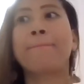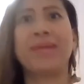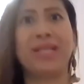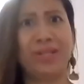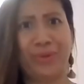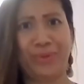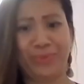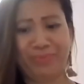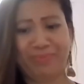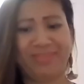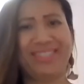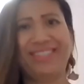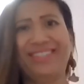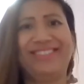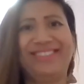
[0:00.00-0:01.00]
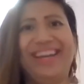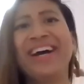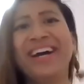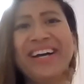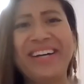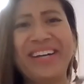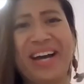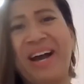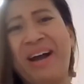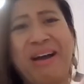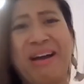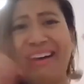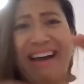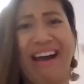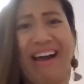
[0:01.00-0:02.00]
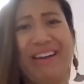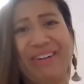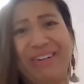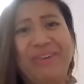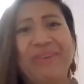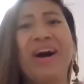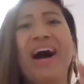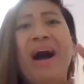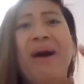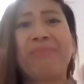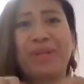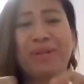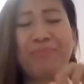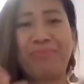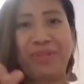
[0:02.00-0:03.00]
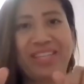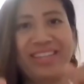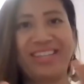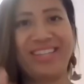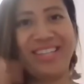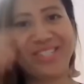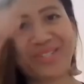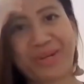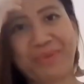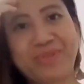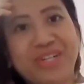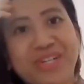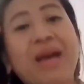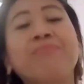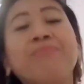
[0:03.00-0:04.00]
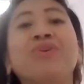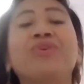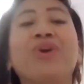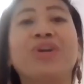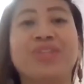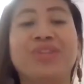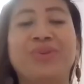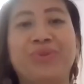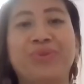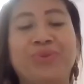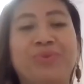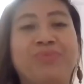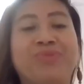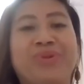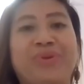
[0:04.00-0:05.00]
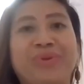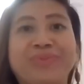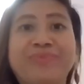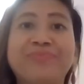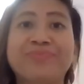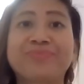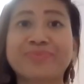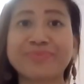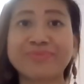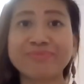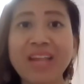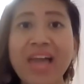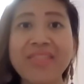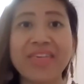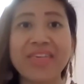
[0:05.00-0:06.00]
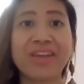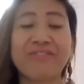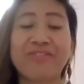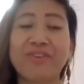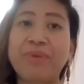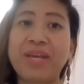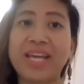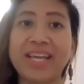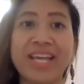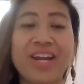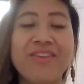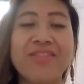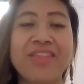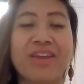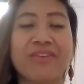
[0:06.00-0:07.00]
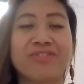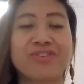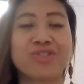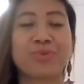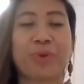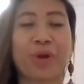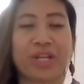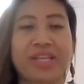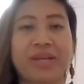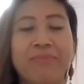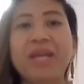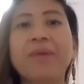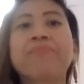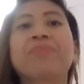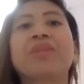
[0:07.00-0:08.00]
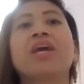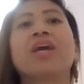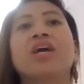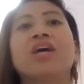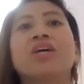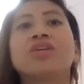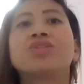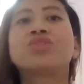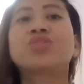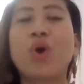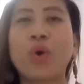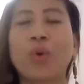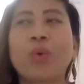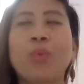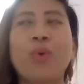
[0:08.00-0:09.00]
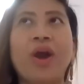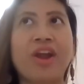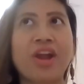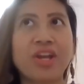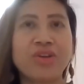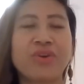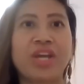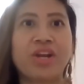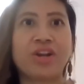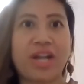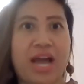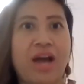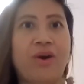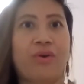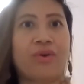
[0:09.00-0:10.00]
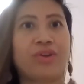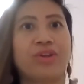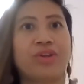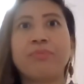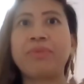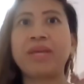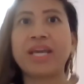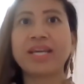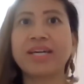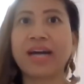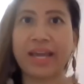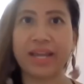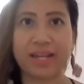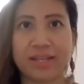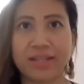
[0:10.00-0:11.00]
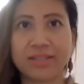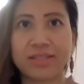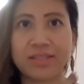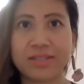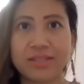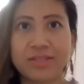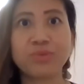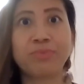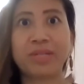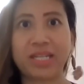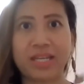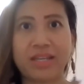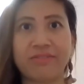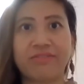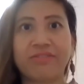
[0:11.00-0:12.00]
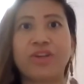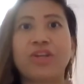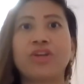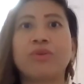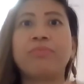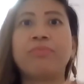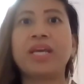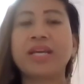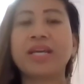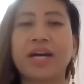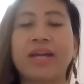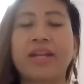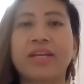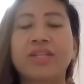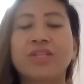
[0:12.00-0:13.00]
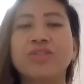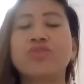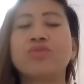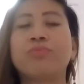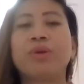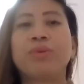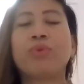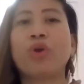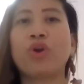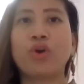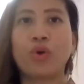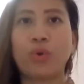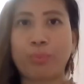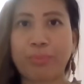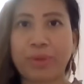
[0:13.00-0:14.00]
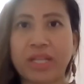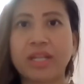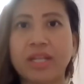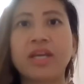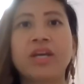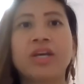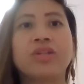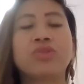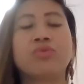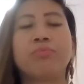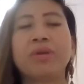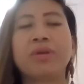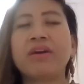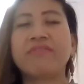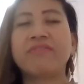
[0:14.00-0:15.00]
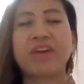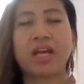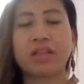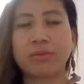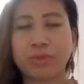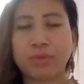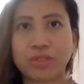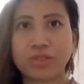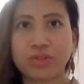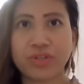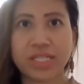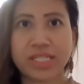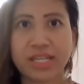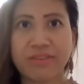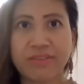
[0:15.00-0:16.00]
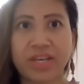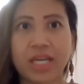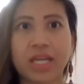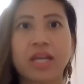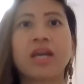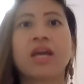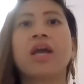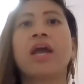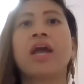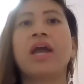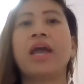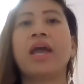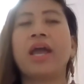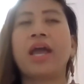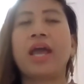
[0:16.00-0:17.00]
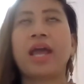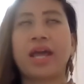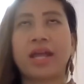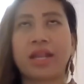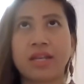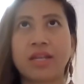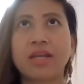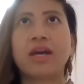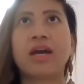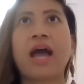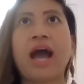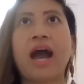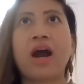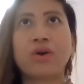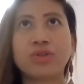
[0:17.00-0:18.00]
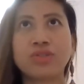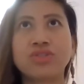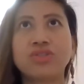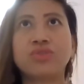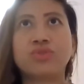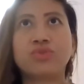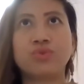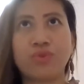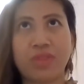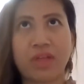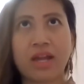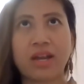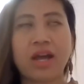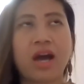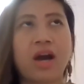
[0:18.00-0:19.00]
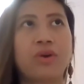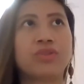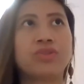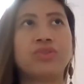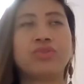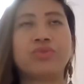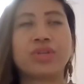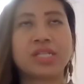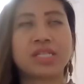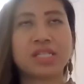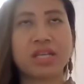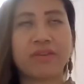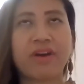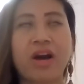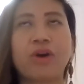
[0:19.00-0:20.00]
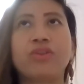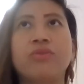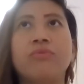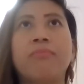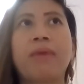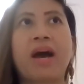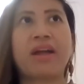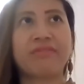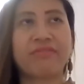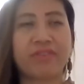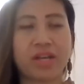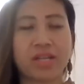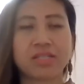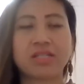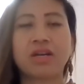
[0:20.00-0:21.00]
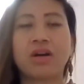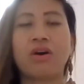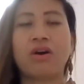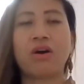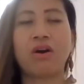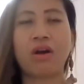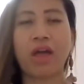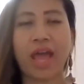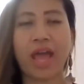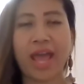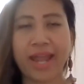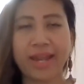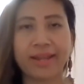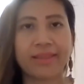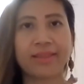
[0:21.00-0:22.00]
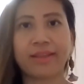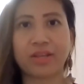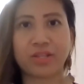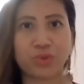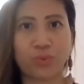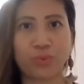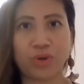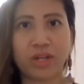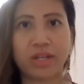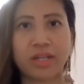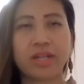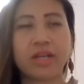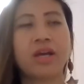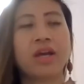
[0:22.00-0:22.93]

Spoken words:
below. I don't know, I'm gonna put in the description. I'm new on YouTube, so thank you for being here, thank you for supporting me. So why are you here now? You're being guided to believe, you're being guided to be more open, to be available to receiving. And how do you do that? How do you receive? How do you manifest anything that you want?